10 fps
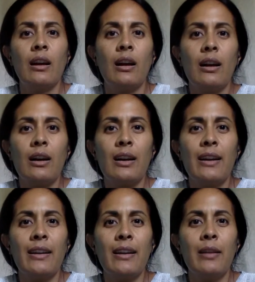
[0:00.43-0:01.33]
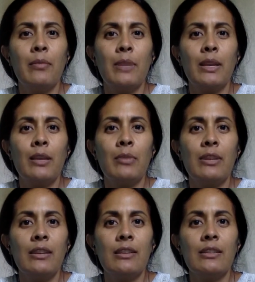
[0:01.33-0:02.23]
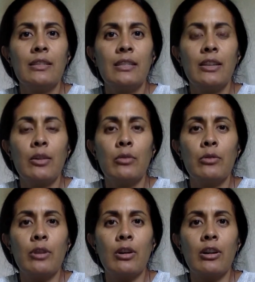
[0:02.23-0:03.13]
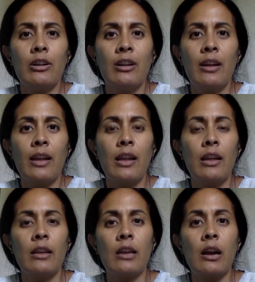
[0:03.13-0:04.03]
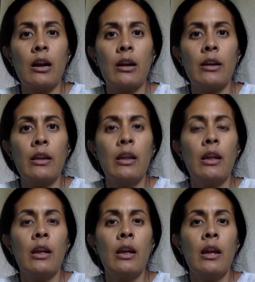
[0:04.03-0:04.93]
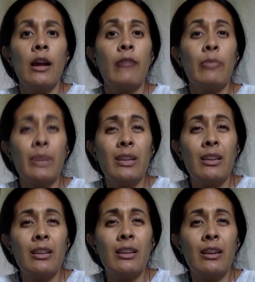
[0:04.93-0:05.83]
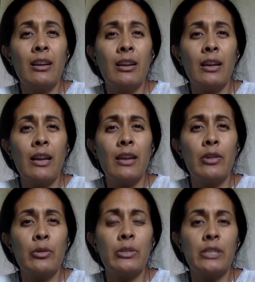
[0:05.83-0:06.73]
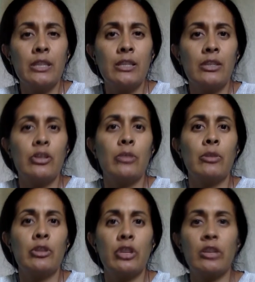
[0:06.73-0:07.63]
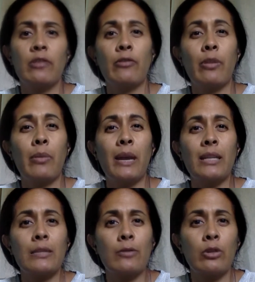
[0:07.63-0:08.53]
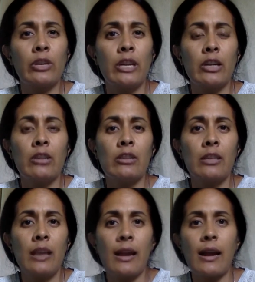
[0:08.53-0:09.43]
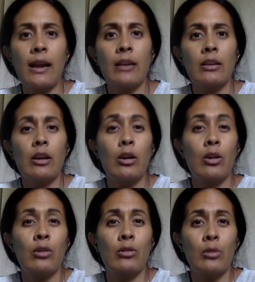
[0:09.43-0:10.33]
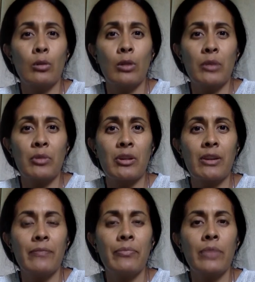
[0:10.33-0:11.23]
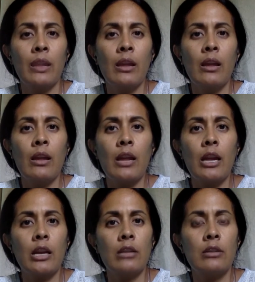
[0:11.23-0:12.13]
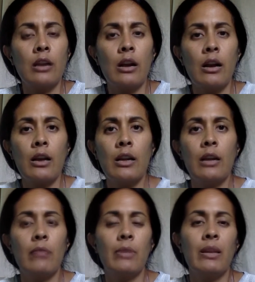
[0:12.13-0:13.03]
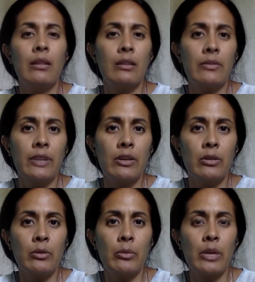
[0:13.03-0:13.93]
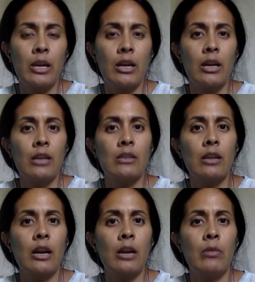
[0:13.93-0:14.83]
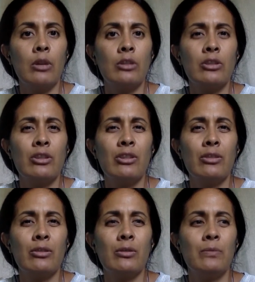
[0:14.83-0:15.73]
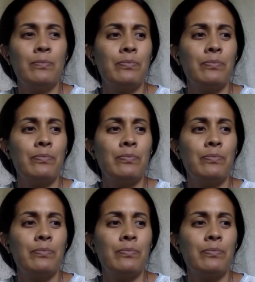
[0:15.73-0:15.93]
Hi, my name is Tianu Tonga, and I have been a US citizenship instructor for the past 4 years at our local library. And I am making this video because I want to